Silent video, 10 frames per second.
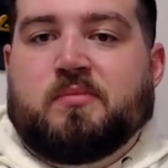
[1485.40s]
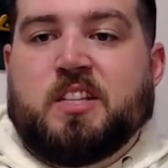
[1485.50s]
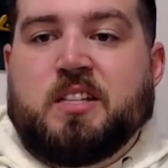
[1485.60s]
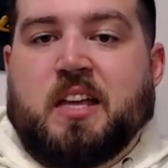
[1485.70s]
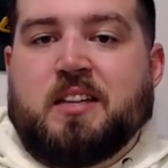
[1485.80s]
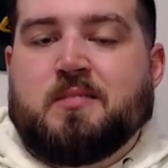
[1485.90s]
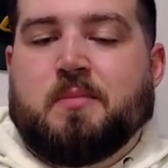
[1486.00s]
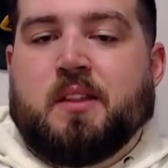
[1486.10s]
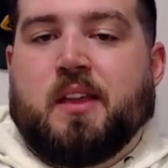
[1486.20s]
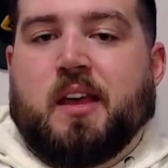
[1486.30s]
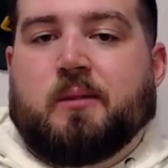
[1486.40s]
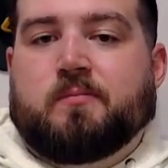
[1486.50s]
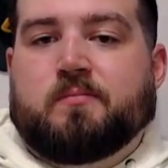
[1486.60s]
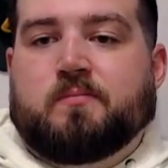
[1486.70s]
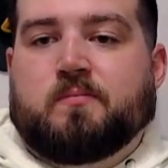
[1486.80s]
just hasn't been that.
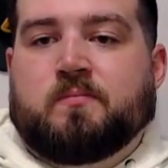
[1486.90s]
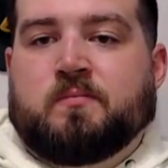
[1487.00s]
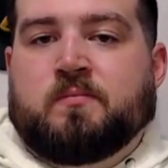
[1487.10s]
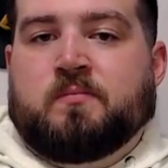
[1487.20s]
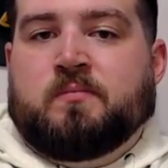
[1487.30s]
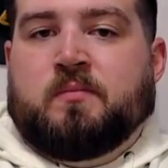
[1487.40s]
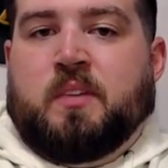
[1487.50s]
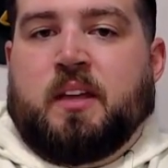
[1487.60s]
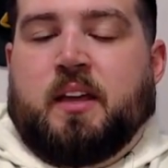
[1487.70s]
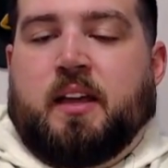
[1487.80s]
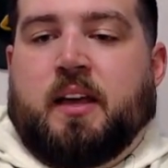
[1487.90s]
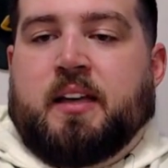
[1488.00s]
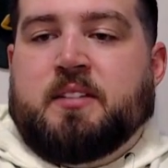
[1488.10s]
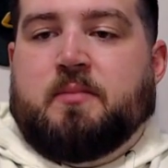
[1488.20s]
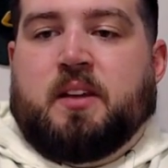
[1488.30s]

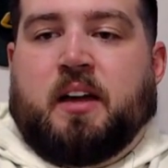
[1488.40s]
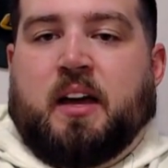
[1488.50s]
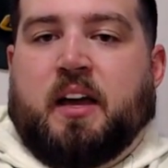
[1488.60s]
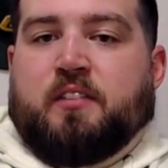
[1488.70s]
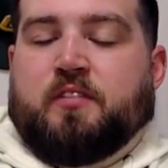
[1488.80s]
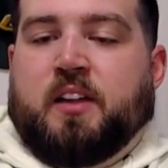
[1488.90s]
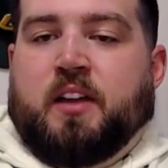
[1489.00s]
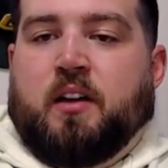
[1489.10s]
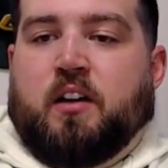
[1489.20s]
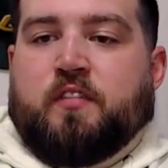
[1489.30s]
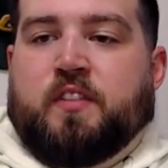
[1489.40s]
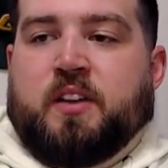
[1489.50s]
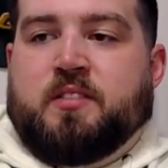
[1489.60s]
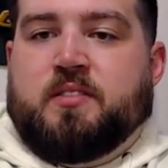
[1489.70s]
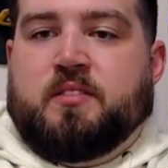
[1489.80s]
Hasn't been a high flying
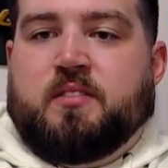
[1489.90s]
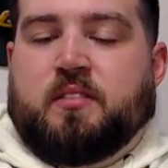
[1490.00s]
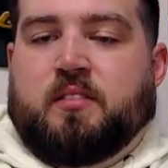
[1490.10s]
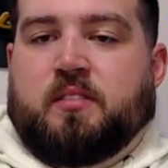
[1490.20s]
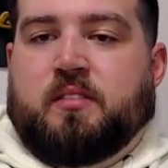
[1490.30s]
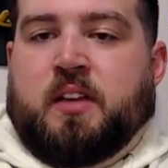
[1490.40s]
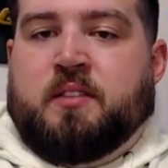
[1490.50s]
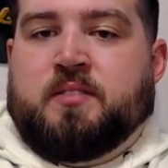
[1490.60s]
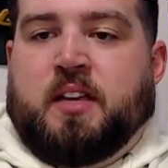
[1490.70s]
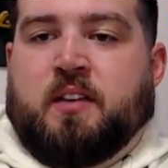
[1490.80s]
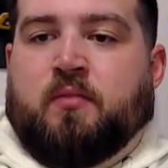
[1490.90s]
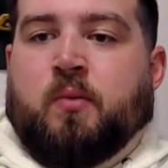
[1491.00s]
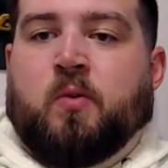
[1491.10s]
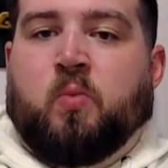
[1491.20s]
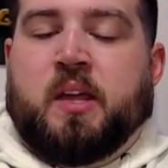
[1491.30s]
offense outside of
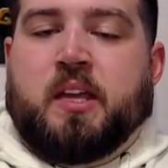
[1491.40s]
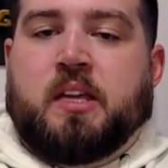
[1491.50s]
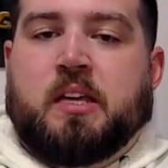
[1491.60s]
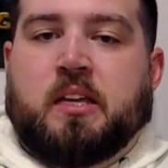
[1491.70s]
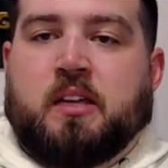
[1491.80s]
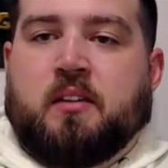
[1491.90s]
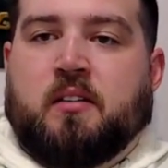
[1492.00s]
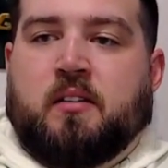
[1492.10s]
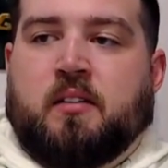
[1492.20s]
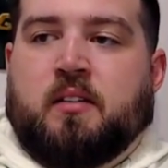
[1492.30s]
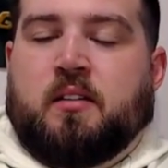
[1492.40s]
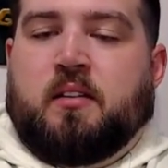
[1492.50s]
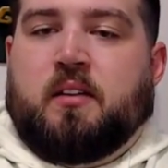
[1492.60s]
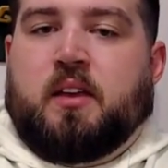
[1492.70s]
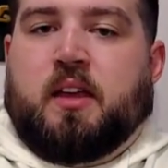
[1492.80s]
1 week.
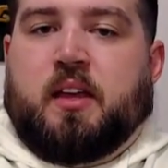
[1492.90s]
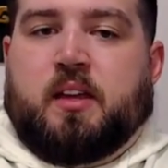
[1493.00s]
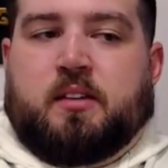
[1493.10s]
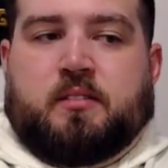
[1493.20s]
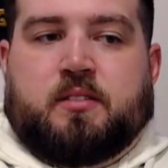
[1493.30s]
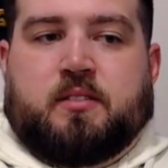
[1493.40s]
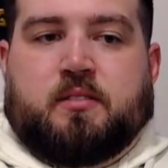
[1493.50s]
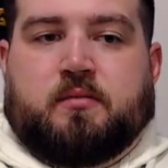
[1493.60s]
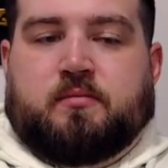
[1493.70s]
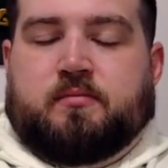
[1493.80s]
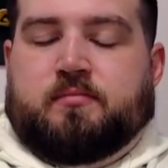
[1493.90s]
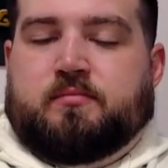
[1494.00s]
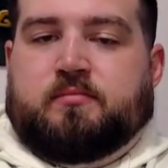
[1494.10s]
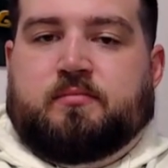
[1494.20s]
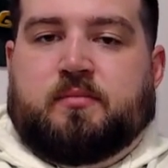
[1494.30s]
And
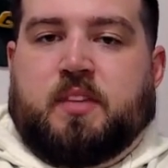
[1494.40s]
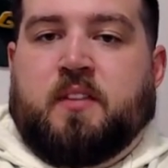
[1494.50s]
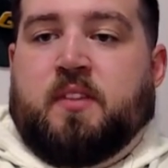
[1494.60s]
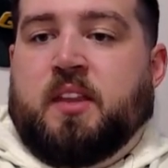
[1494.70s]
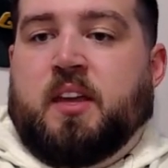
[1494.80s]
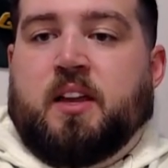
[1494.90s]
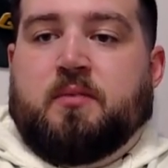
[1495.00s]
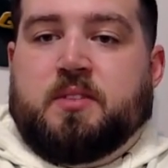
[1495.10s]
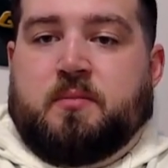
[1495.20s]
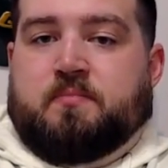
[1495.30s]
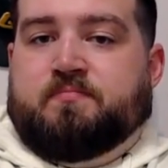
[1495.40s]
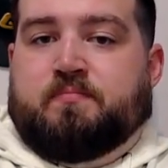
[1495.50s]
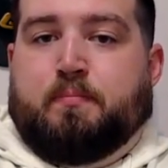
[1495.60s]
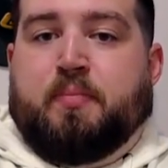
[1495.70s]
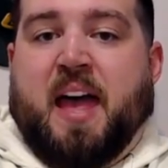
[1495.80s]
even then it was a
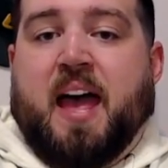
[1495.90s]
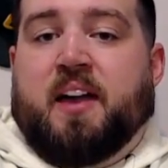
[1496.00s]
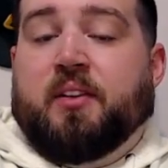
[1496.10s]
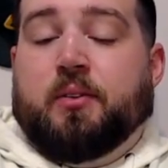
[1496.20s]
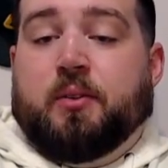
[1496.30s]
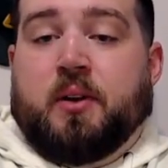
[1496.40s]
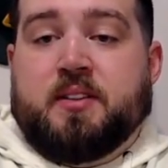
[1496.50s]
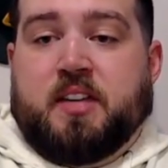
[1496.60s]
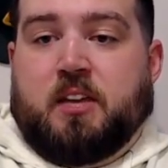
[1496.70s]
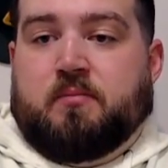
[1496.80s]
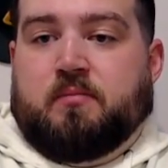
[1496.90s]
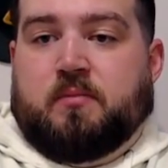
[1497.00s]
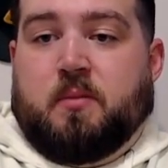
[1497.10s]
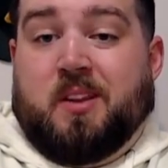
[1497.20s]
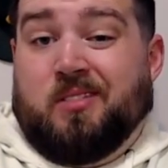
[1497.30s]
bad Illinois team.
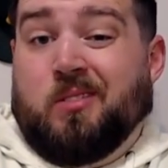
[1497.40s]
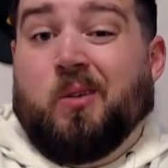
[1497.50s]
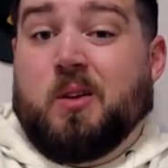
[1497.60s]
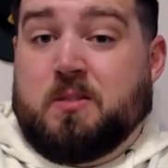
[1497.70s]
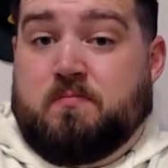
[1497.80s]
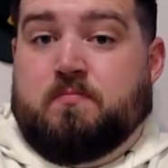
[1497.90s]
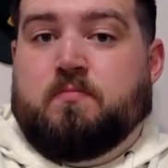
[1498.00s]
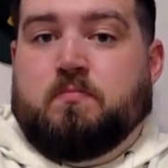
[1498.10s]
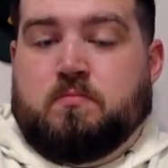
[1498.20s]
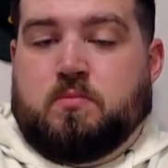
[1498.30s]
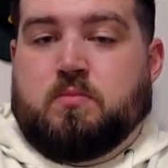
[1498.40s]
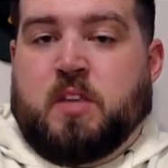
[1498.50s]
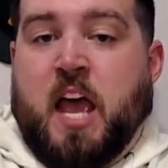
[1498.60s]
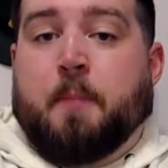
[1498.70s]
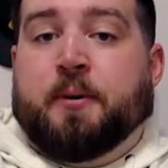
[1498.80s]
I mean, Illinois is
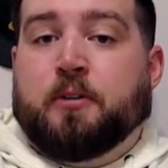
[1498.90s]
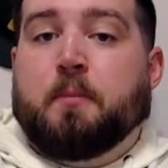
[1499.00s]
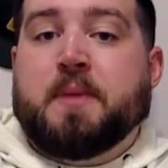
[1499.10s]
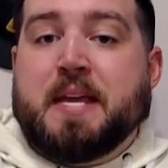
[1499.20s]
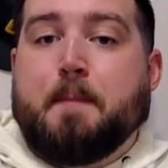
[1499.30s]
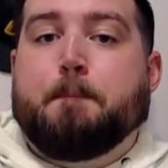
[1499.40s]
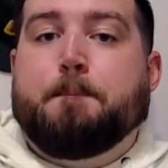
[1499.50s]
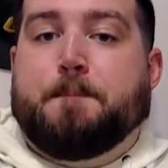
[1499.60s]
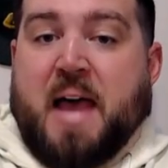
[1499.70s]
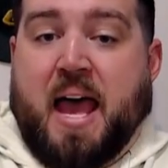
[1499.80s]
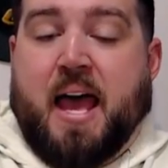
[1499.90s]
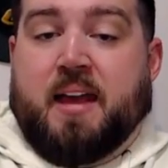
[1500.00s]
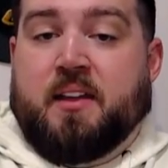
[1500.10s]
capital B bad.